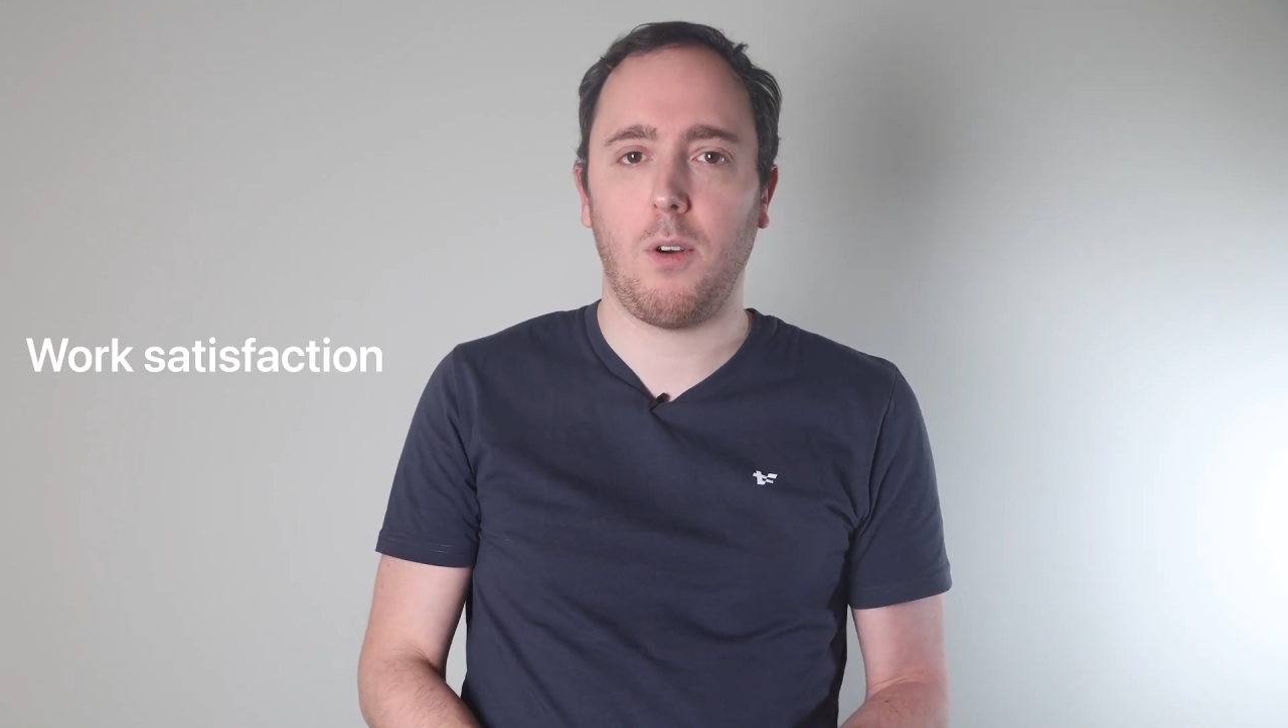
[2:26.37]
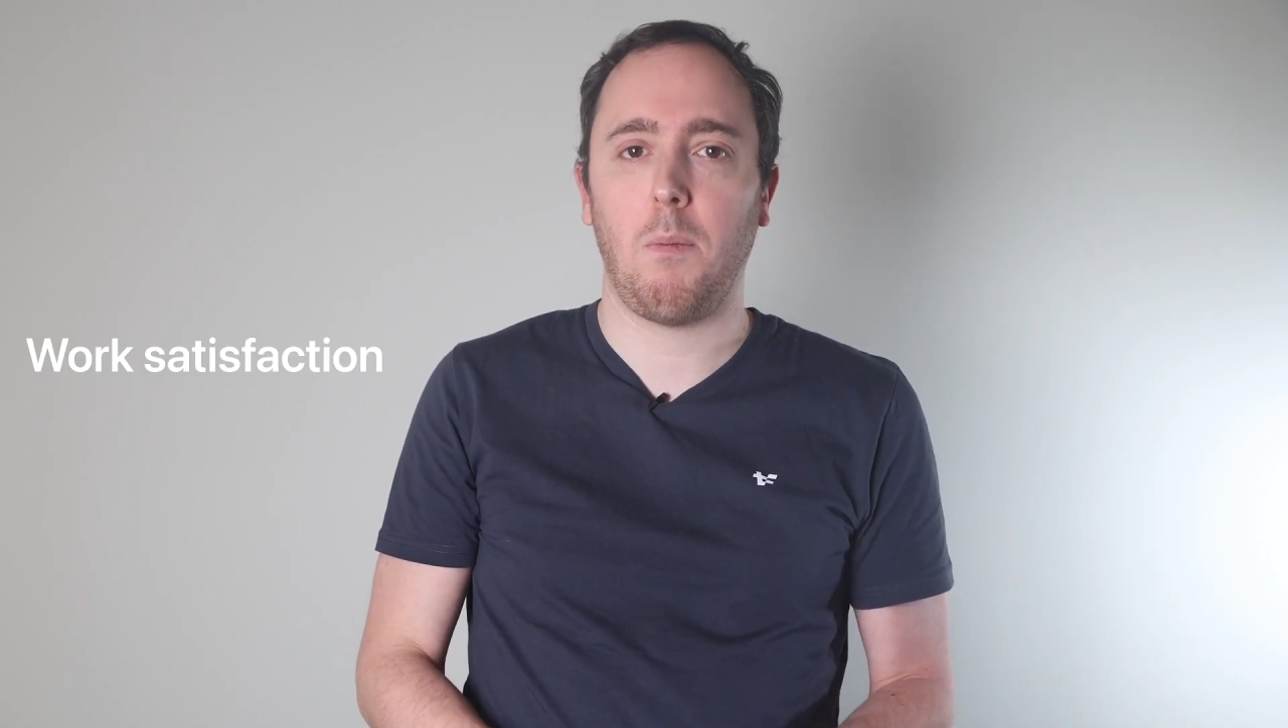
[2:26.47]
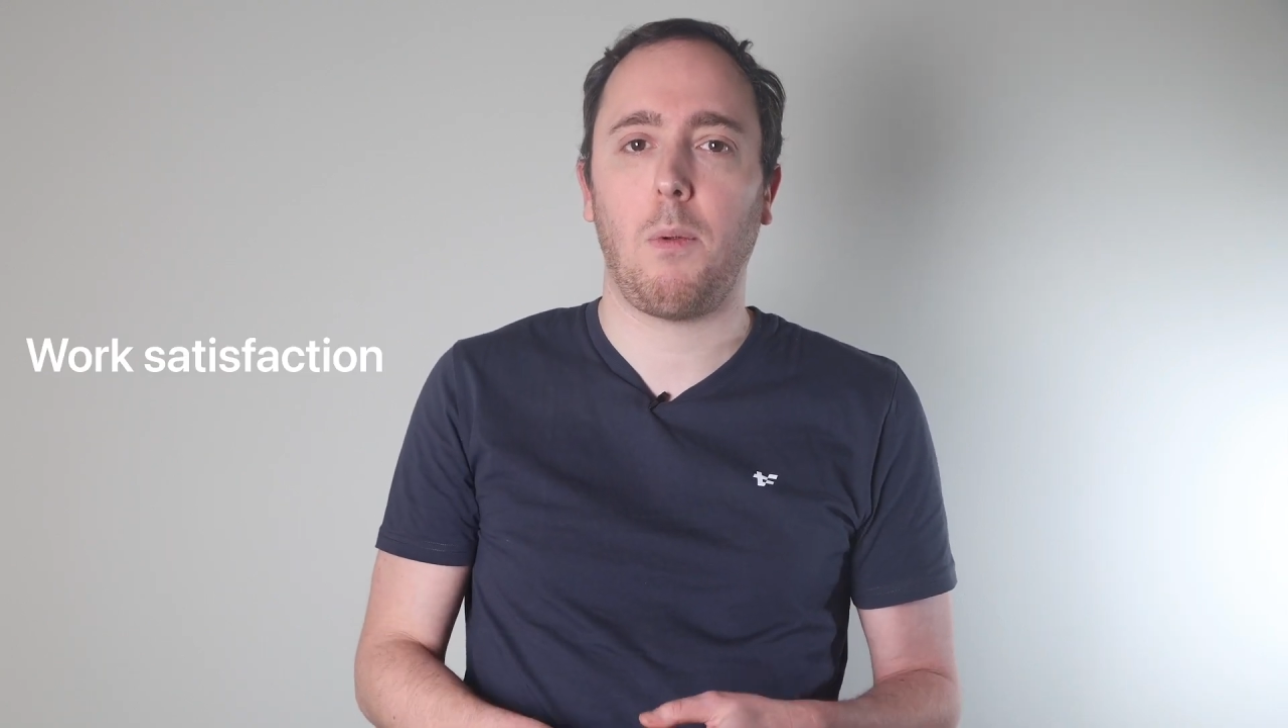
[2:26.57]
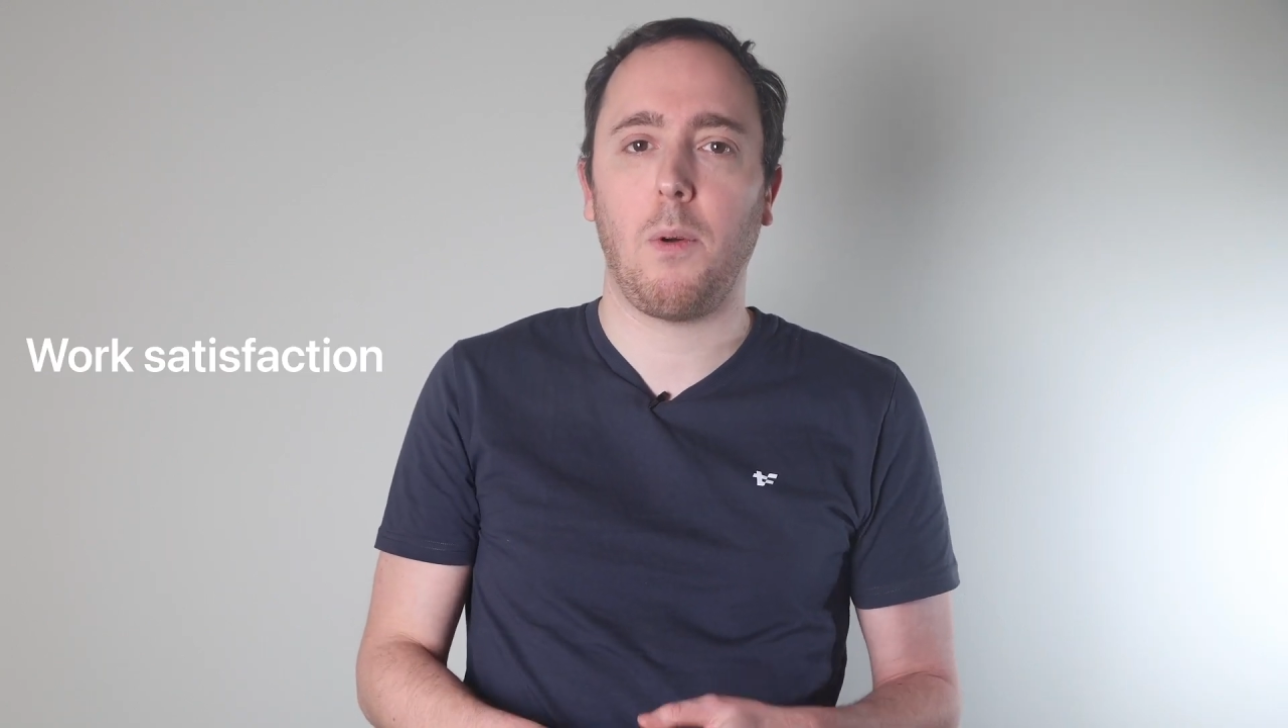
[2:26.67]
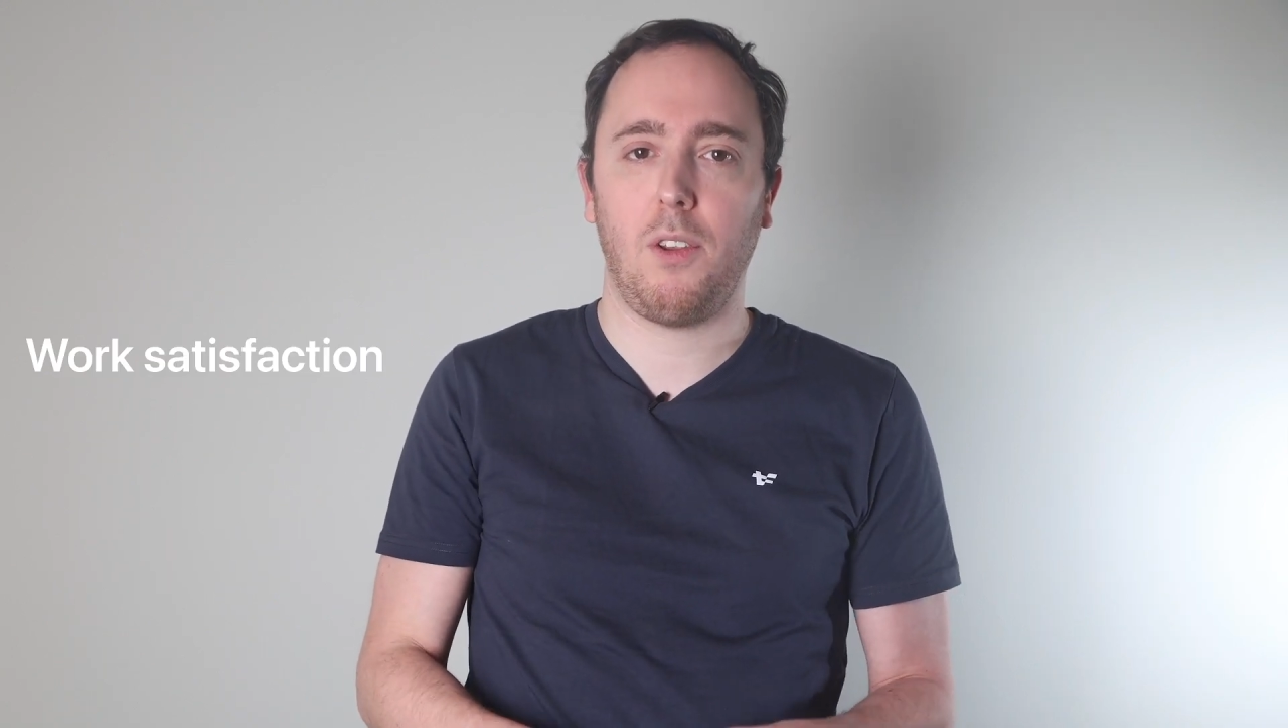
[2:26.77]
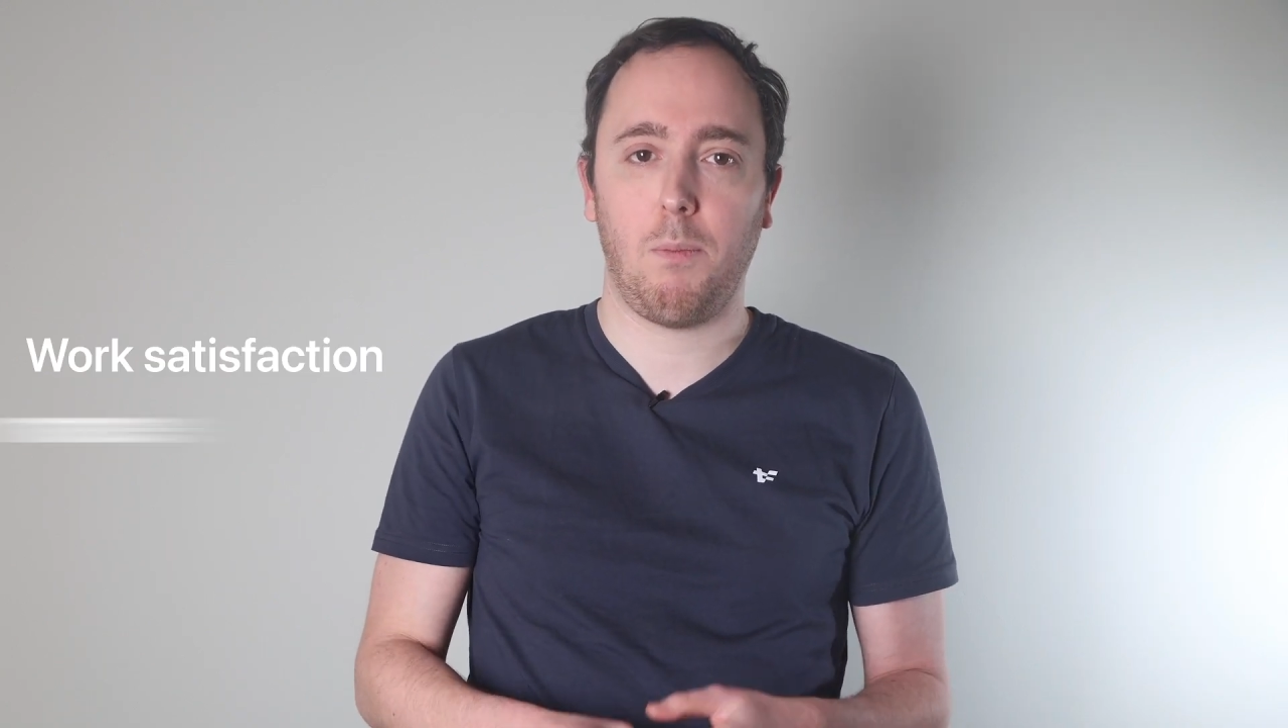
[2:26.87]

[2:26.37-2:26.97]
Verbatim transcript: employee's